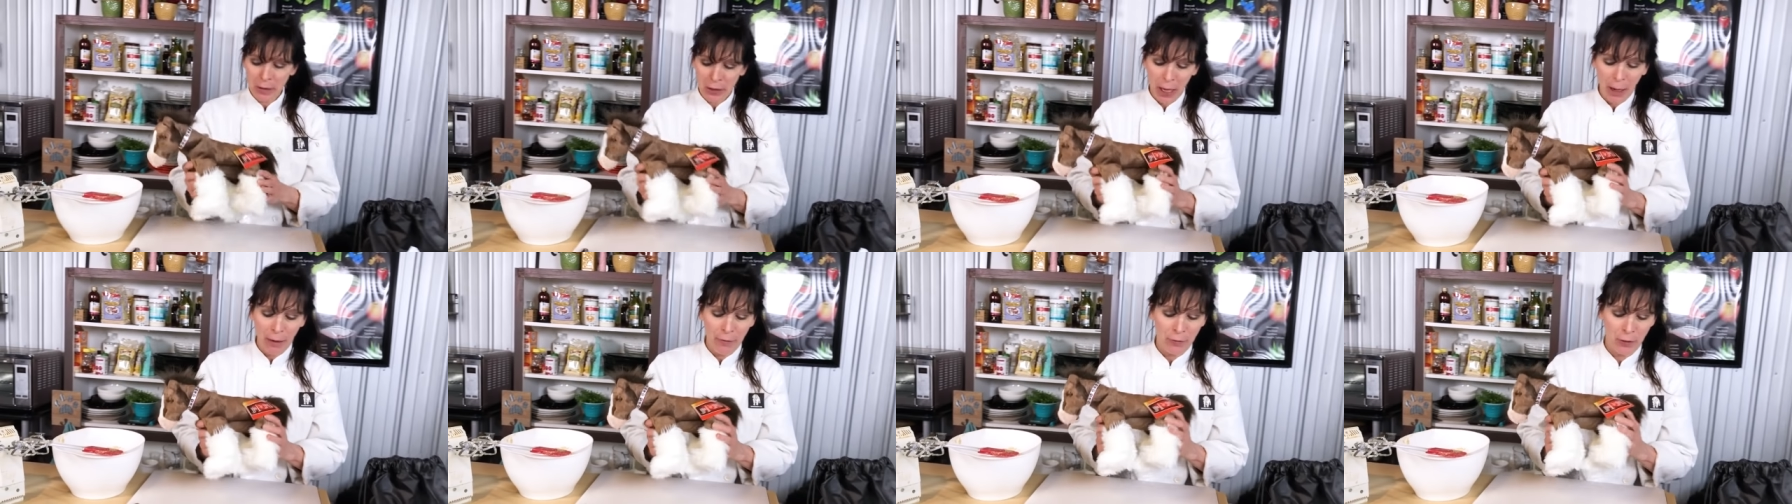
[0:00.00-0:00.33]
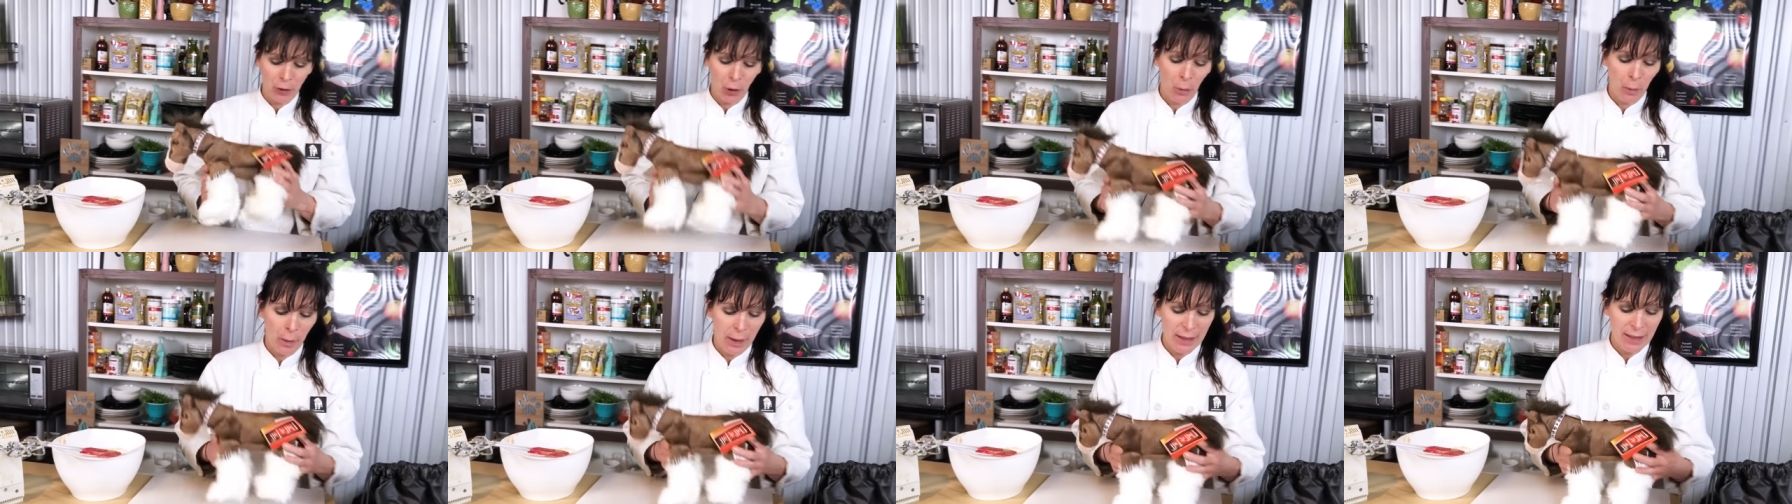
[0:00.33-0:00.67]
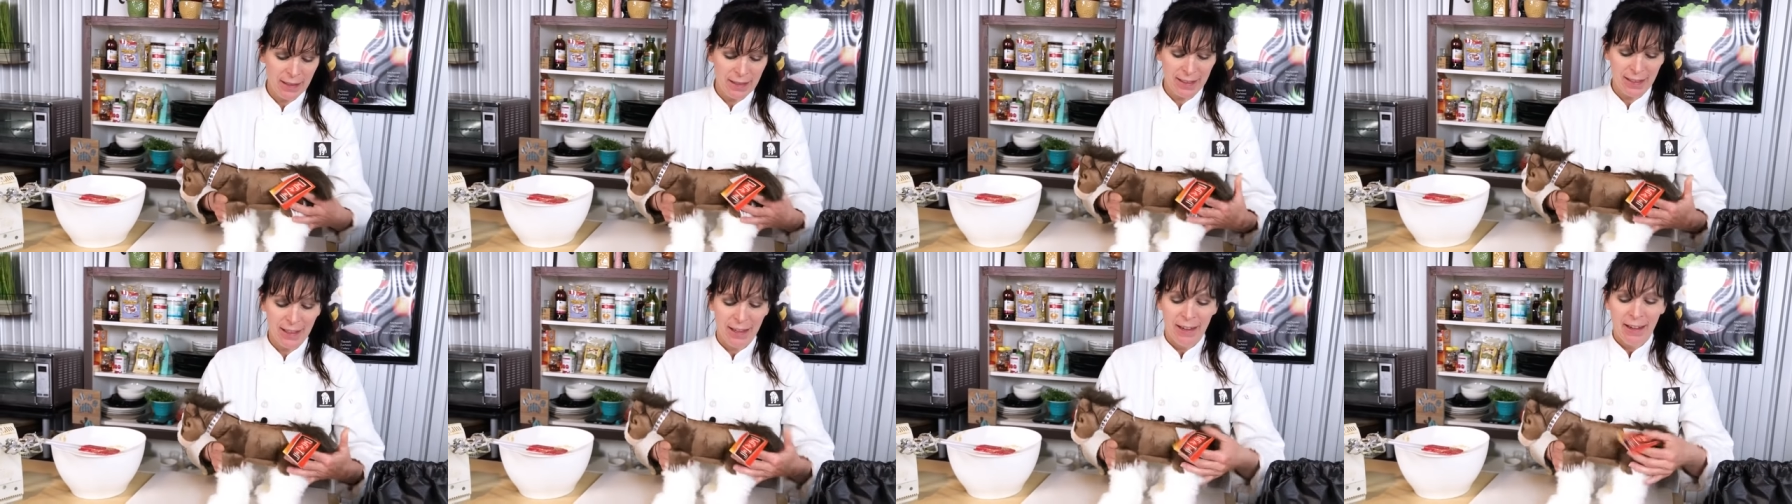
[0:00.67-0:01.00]
tough
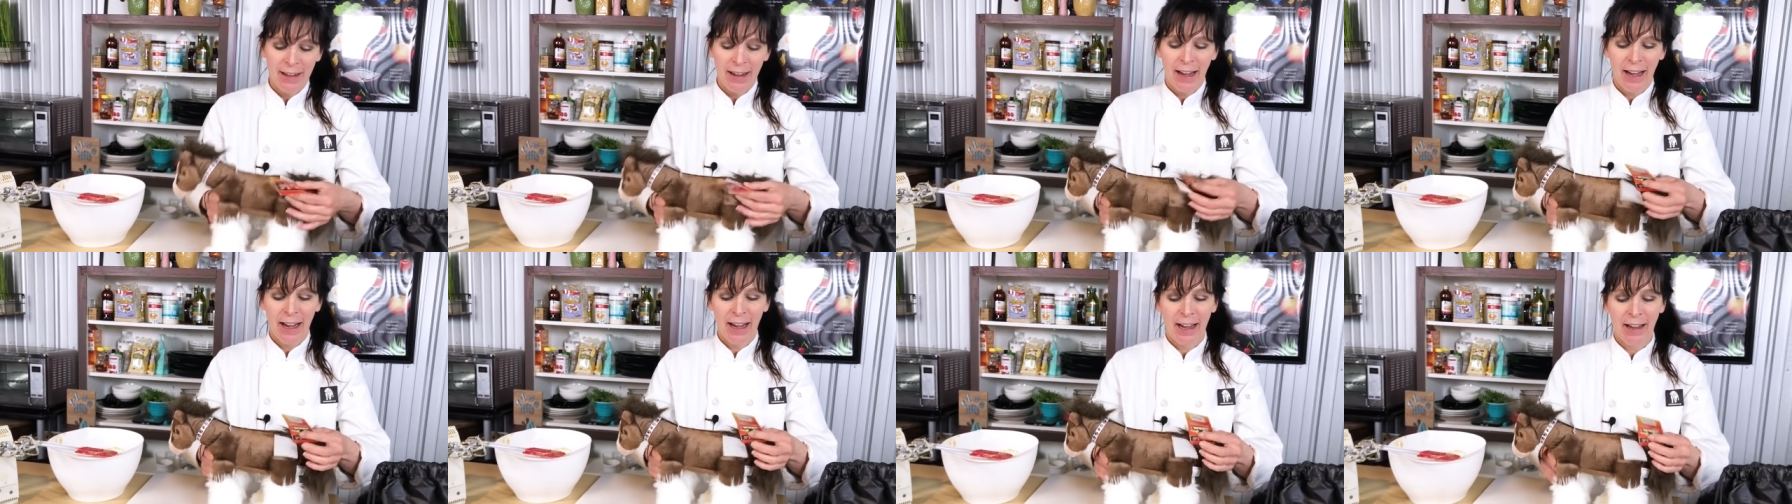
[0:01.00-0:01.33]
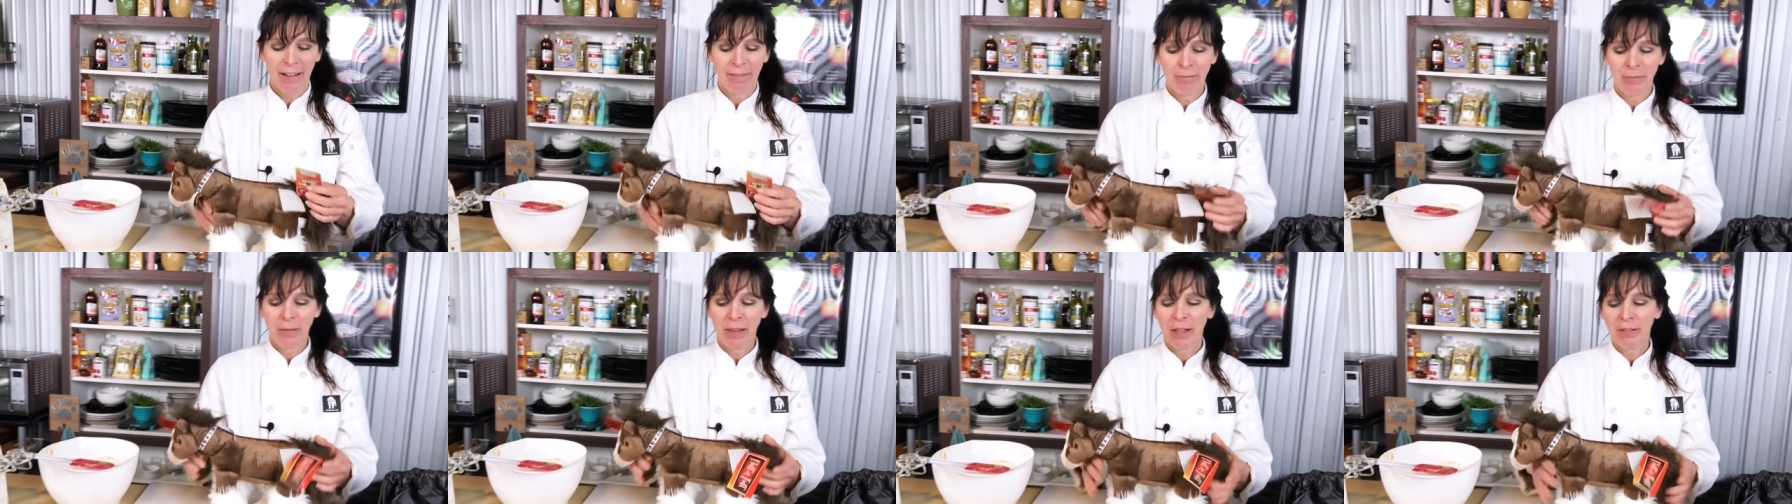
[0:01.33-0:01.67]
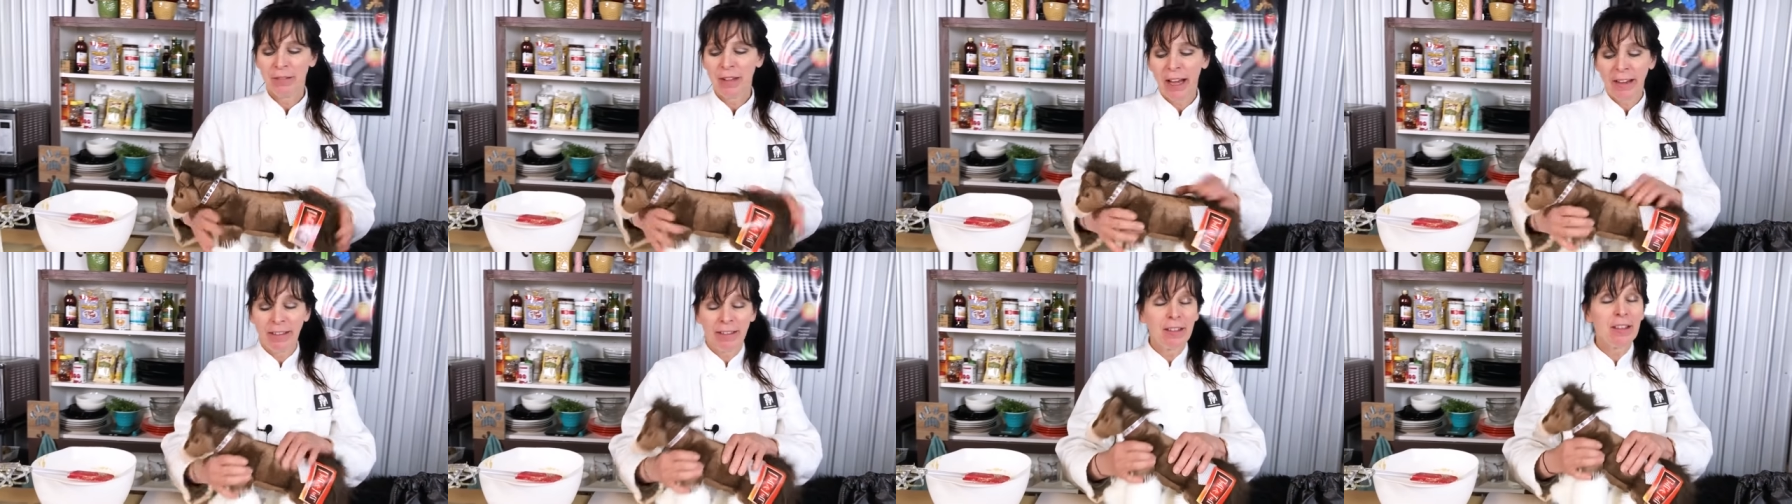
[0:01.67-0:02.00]
toys.
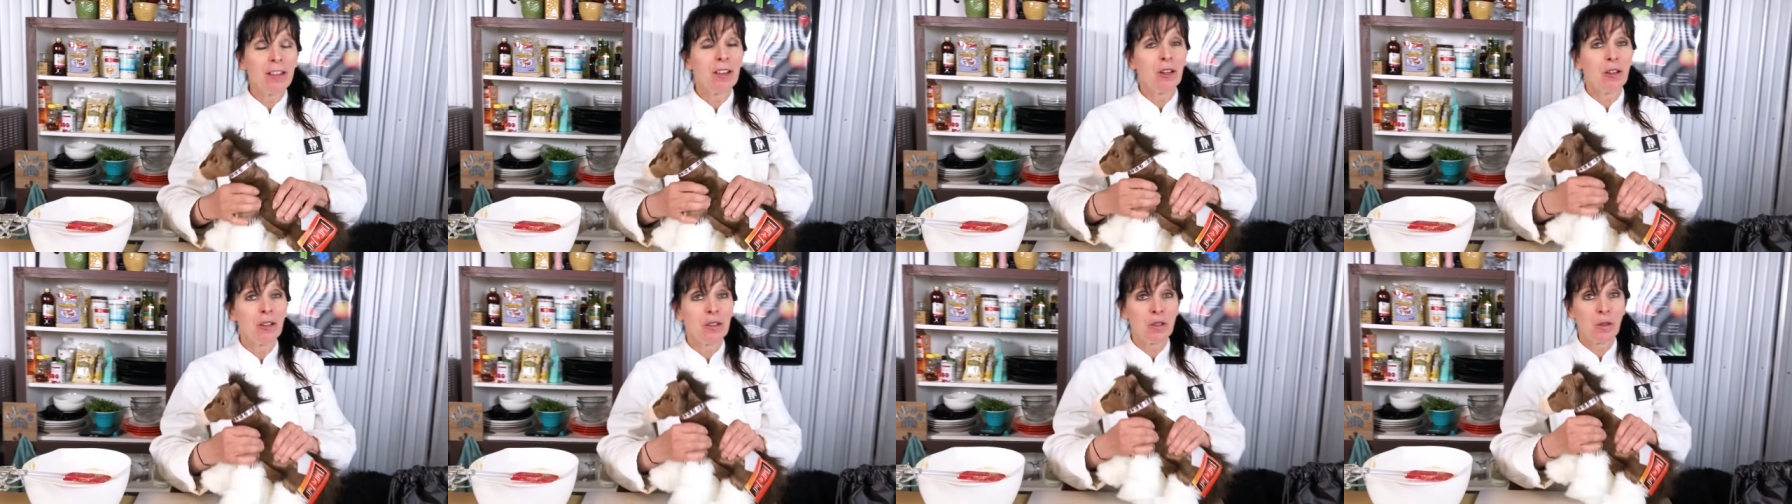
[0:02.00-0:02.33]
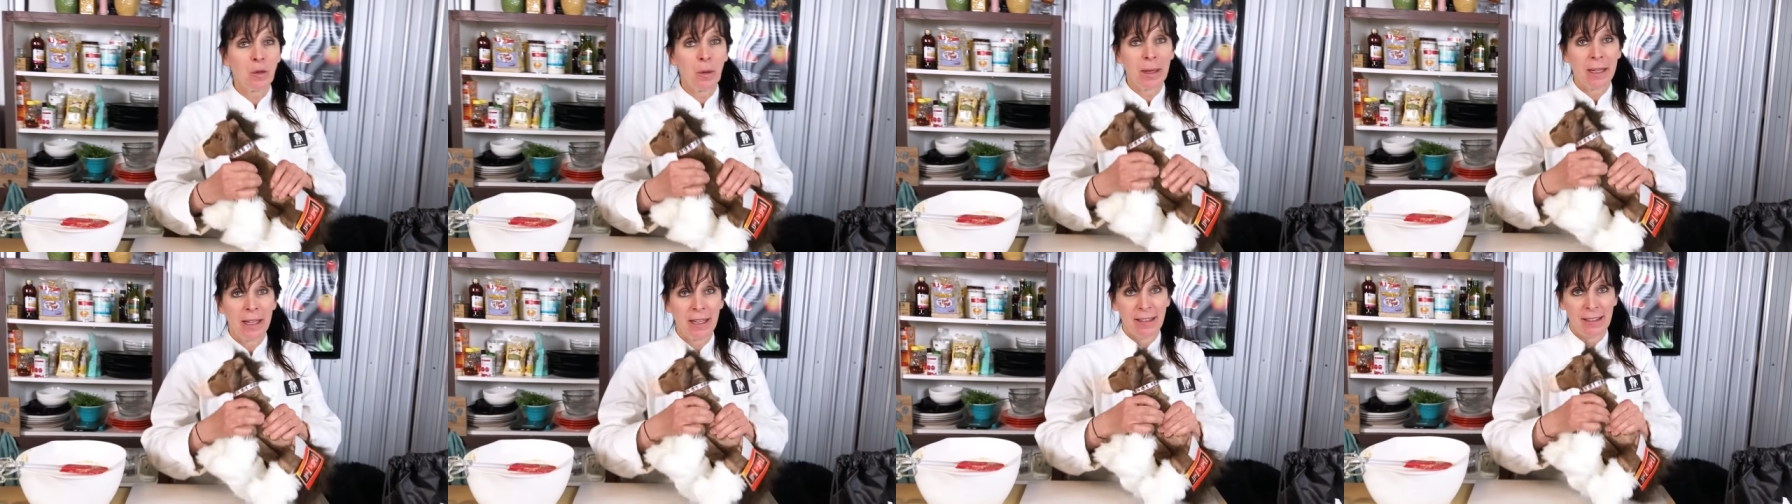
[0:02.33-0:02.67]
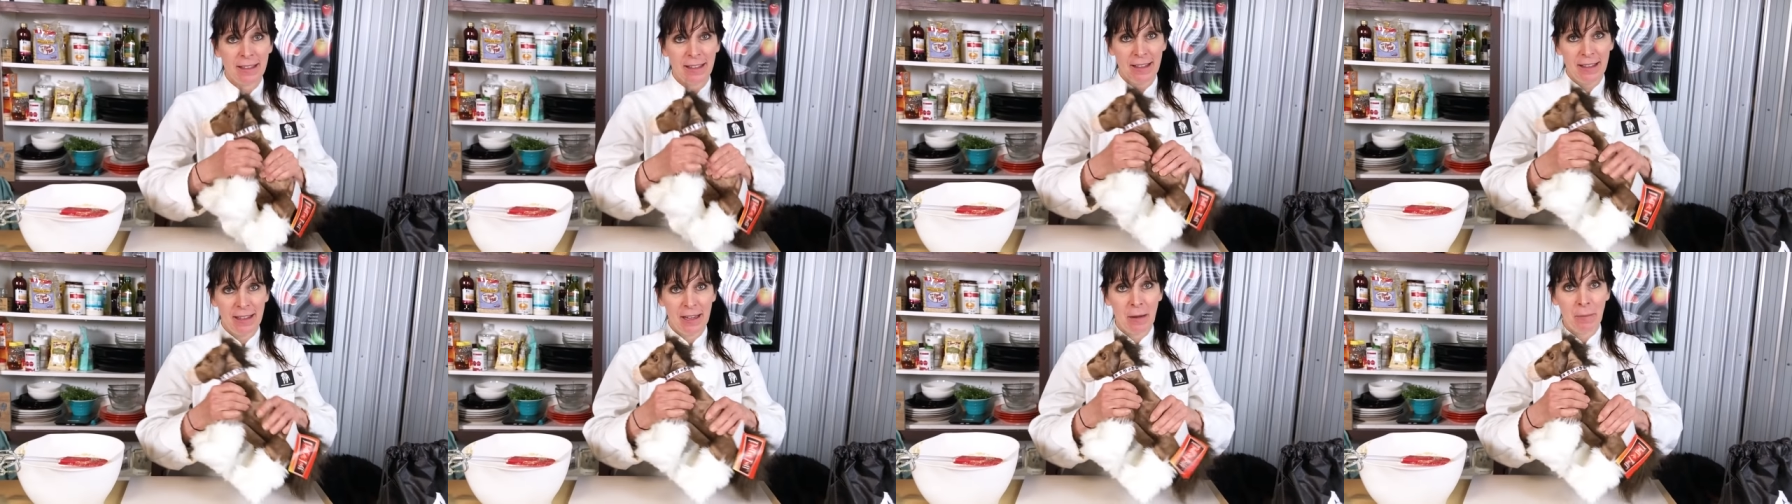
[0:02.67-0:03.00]
They've got the little squeakies
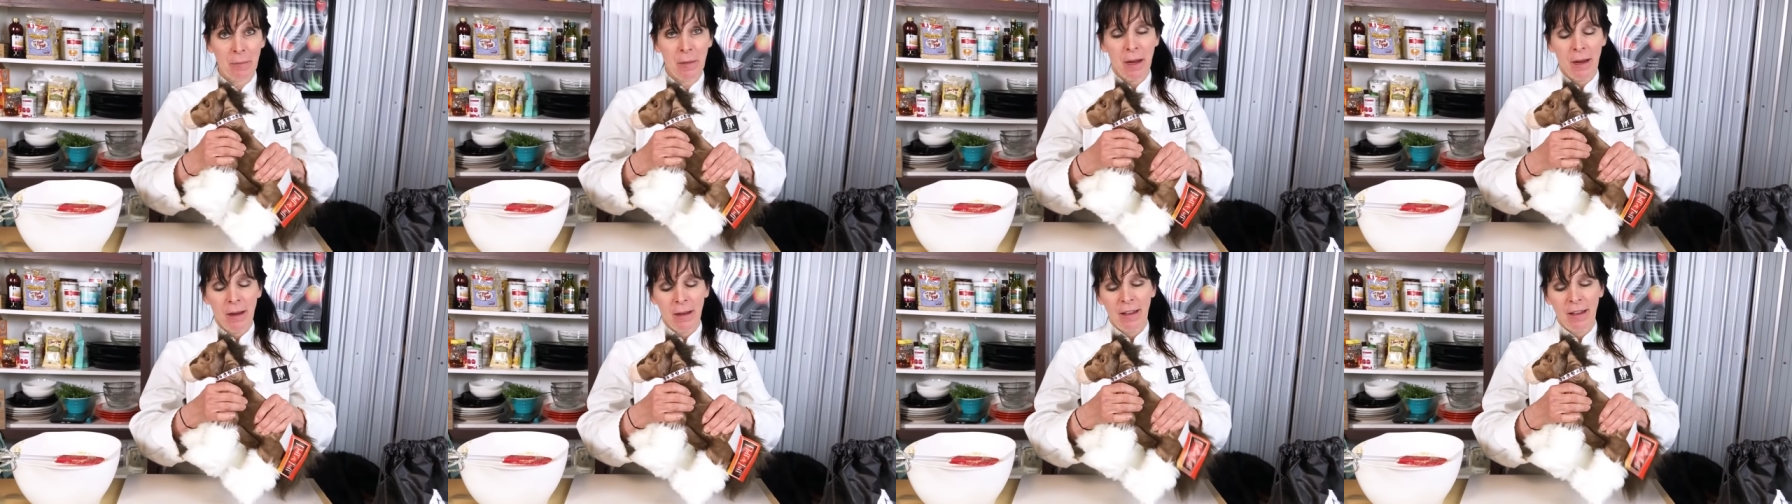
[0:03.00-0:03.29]
in them.